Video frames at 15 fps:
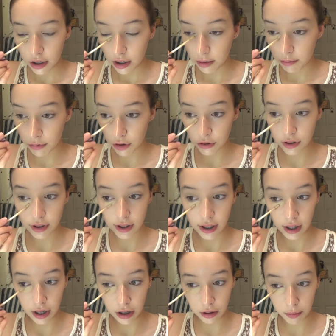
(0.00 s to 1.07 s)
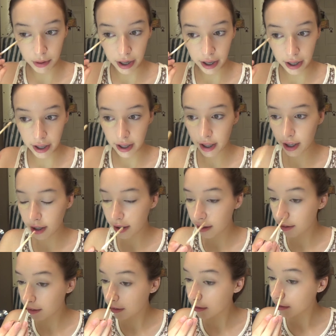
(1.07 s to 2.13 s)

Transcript: and mostly under my eyes.